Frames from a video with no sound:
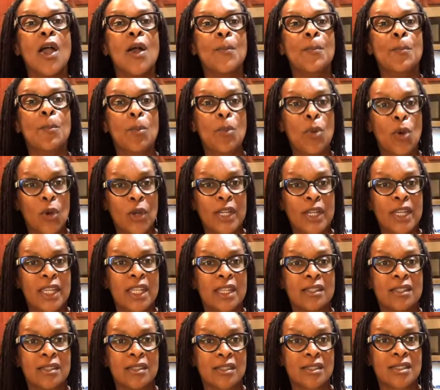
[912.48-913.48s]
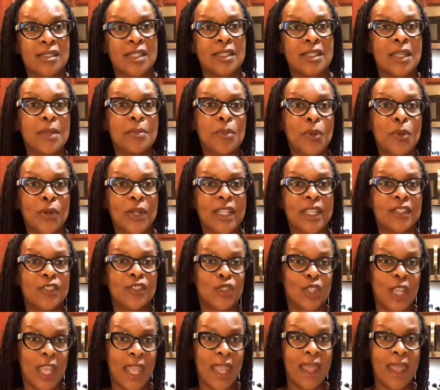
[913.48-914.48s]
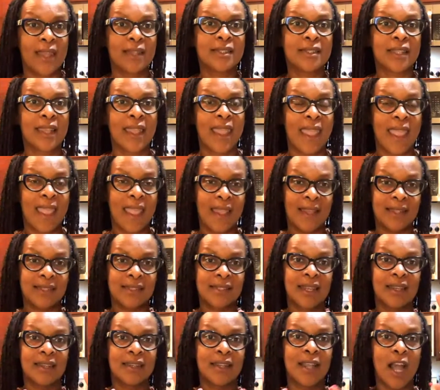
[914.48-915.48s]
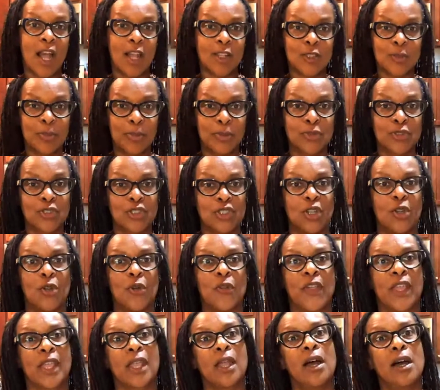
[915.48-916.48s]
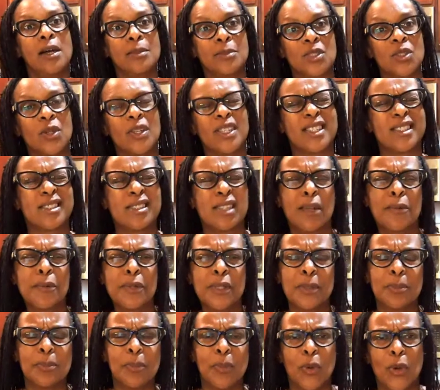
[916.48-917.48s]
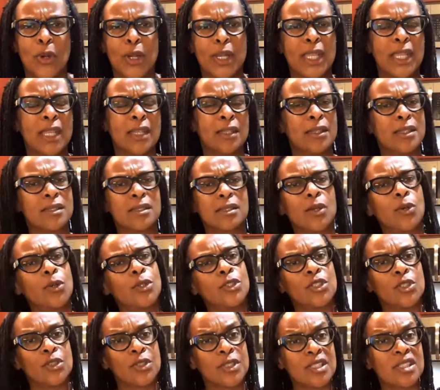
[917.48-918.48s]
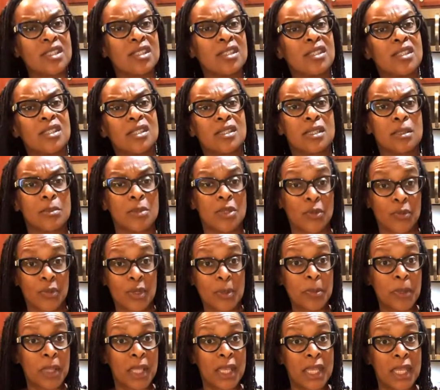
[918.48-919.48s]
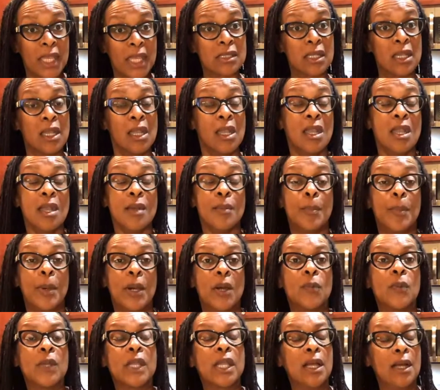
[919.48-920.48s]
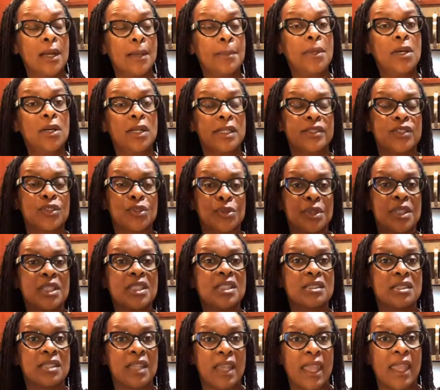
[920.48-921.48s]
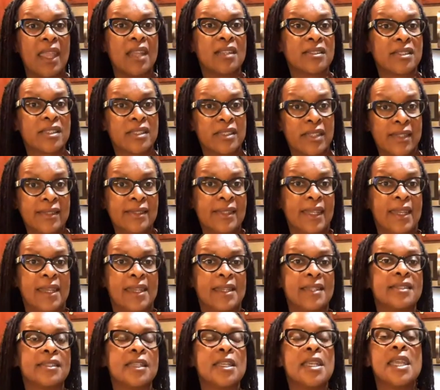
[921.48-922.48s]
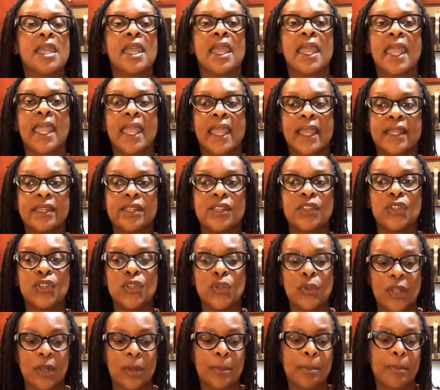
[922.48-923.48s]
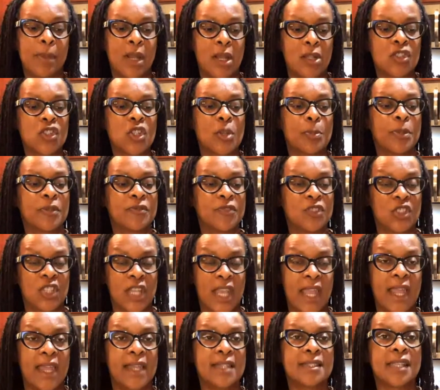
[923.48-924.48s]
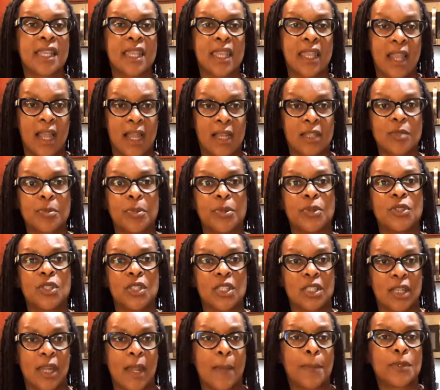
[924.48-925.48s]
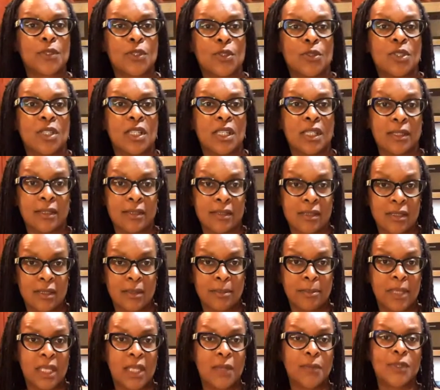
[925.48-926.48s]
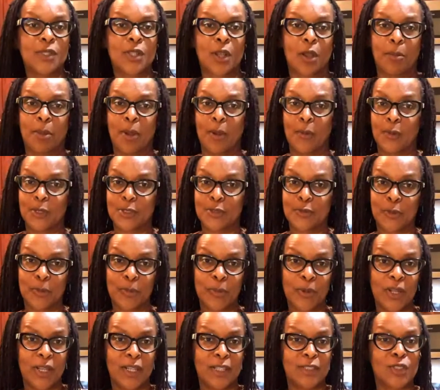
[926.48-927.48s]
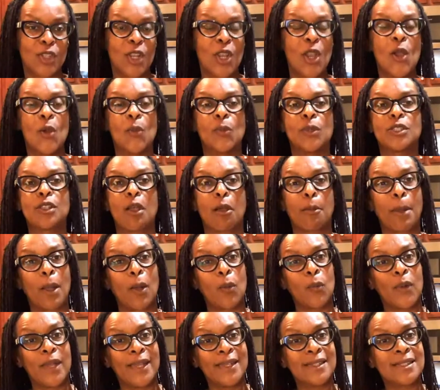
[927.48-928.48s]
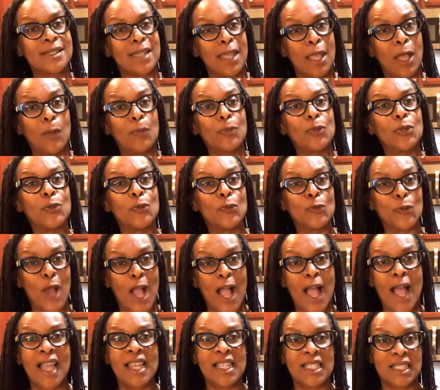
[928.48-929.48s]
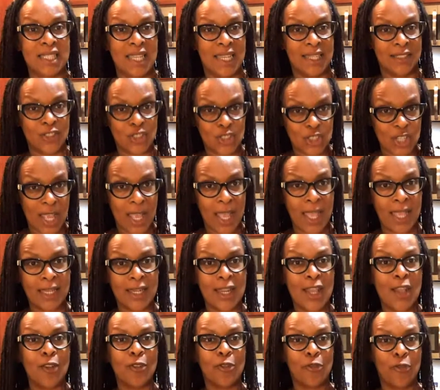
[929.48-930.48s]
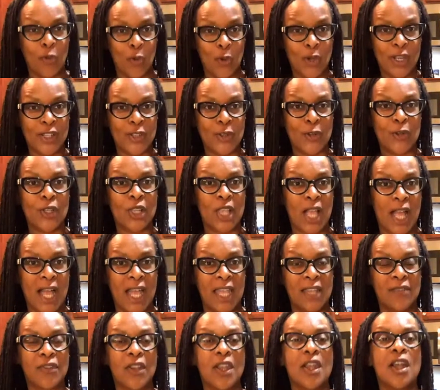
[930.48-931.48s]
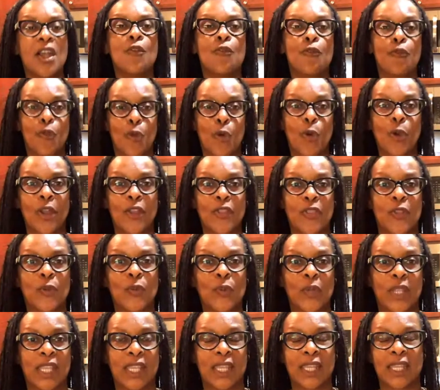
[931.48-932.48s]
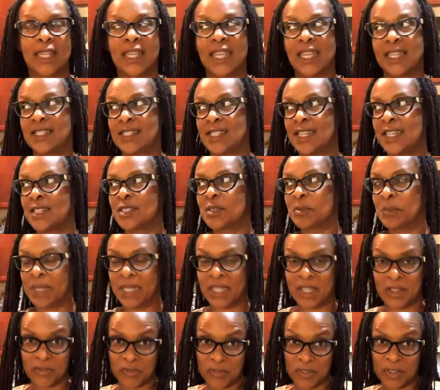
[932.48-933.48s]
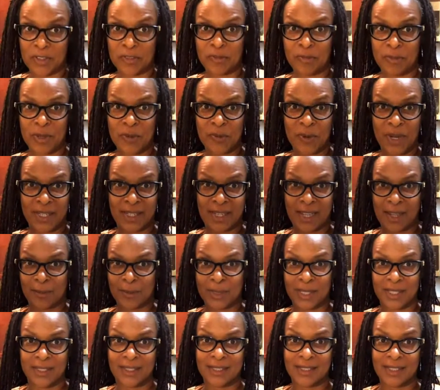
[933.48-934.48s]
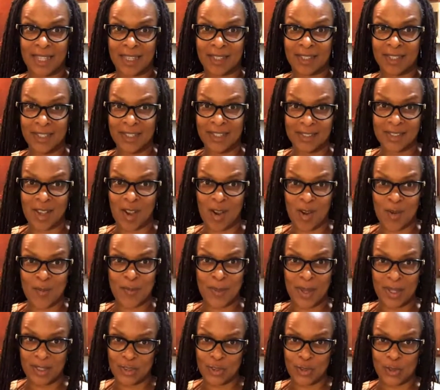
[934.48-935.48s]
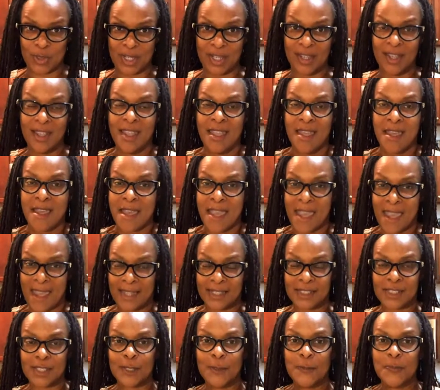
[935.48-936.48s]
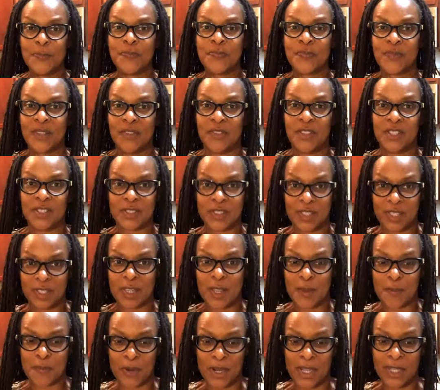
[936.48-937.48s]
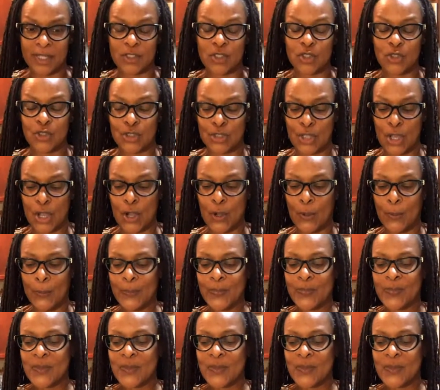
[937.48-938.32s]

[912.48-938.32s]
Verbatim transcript: morning, the Sunday morning jazz and gospel show that comes on. It's not really morning, unless, of course, you're listening to some of the replays, but we come on during the day on Sundays and you get a mashup of jazz and gospel. You get an opportunity to listen to me. We talk about what's for brunch. We talk about ways to help you rise and shine for your life for the week. And KJ is making fun of me right now because that is our mantra at the mm. Sunday brunch. So